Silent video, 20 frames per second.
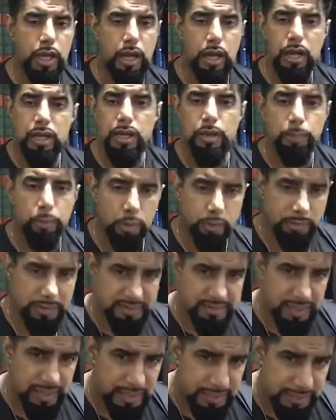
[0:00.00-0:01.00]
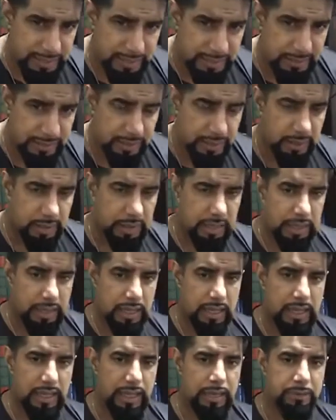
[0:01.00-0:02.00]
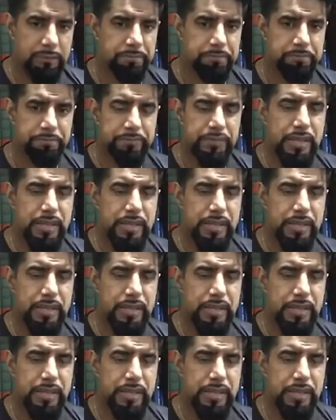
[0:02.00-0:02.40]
Aqrabul Masalik. Um,